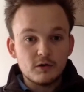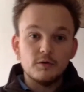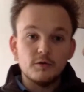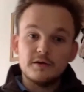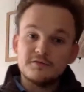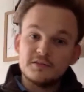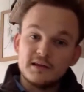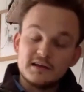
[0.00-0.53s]
or
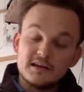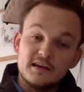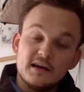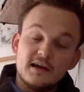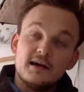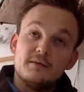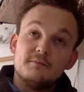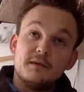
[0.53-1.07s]
if they
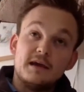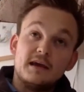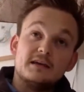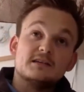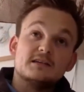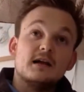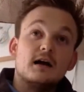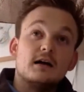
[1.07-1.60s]
may
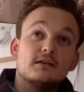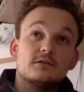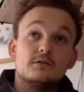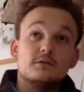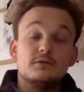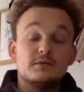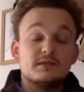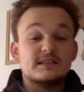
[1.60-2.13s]
start
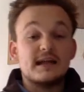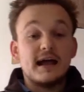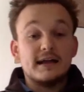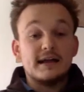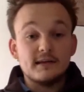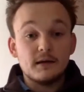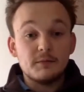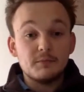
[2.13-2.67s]
to
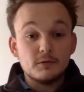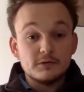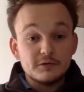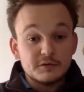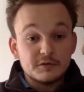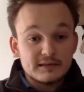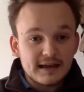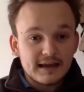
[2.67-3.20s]
stand up or
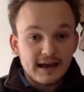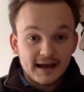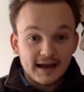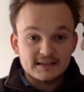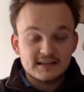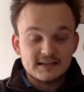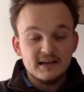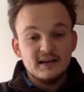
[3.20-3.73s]
do a
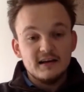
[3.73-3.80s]
task,